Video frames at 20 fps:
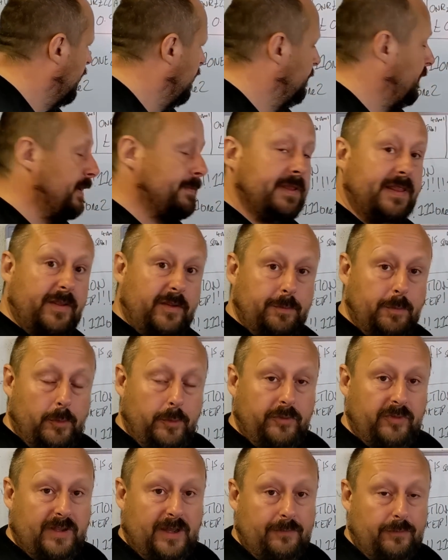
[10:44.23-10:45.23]
maybe there's more
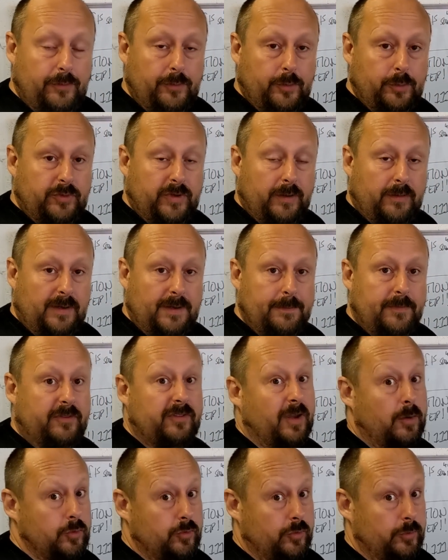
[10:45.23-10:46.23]
stuff on Autoglym's
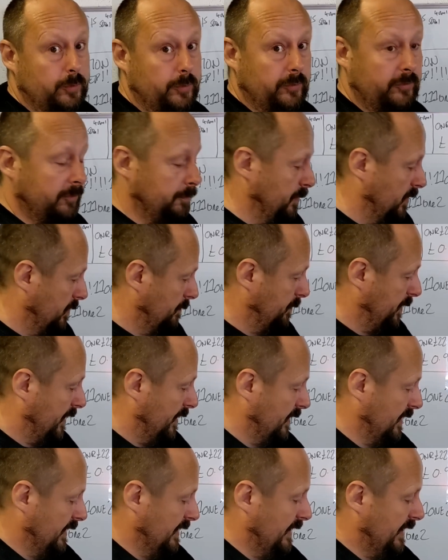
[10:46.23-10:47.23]
socials,
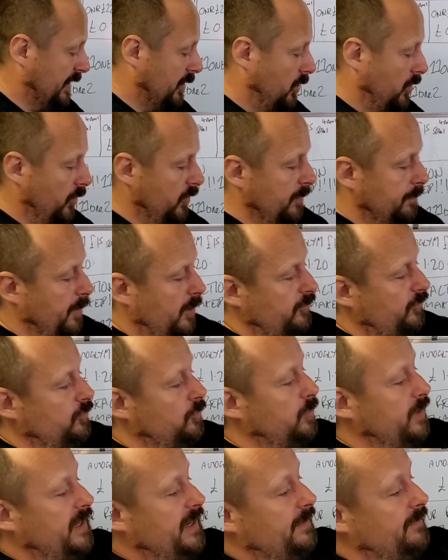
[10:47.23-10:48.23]
but on the bottle
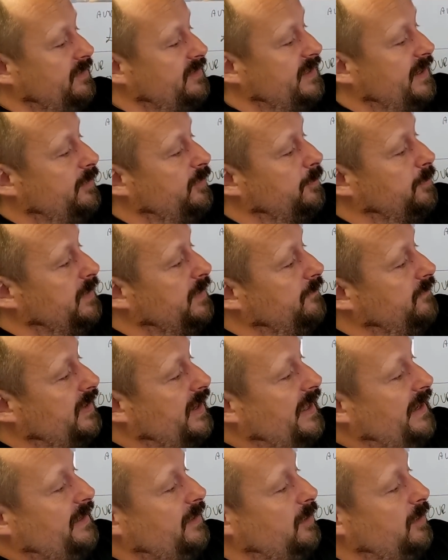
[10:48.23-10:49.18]
here it tells me of clay